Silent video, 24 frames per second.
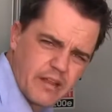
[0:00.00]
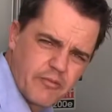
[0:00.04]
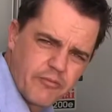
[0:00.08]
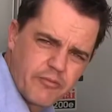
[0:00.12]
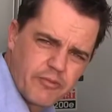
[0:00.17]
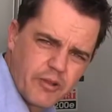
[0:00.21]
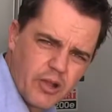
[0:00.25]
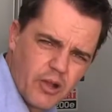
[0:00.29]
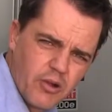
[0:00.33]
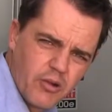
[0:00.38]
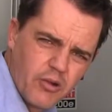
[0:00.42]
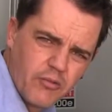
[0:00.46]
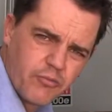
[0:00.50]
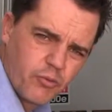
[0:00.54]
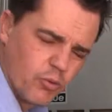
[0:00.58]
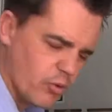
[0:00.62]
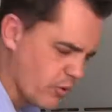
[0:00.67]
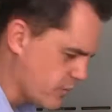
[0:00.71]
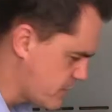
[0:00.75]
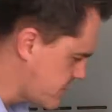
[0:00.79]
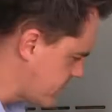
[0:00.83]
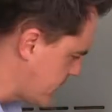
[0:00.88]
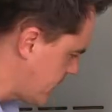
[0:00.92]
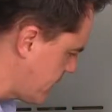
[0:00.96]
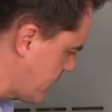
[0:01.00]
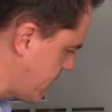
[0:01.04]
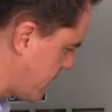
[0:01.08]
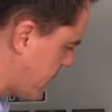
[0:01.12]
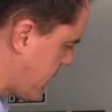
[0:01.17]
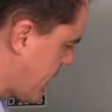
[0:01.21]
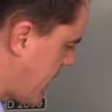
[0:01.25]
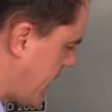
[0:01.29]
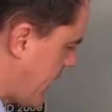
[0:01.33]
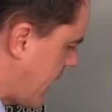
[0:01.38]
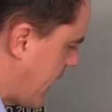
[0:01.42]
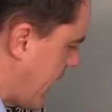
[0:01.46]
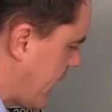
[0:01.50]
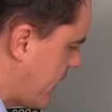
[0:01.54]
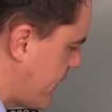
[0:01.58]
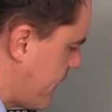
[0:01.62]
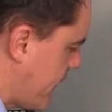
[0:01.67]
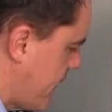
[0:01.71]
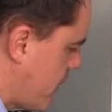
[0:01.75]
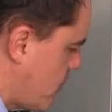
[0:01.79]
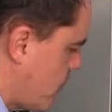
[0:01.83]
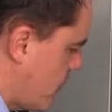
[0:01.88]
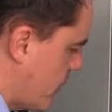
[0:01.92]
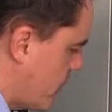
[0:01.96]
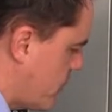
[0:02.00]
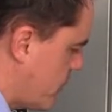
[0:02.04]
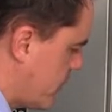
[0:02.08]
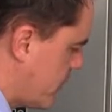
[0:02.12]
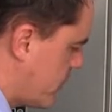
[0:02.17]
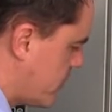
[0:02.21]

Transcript: a flow of water, and then what we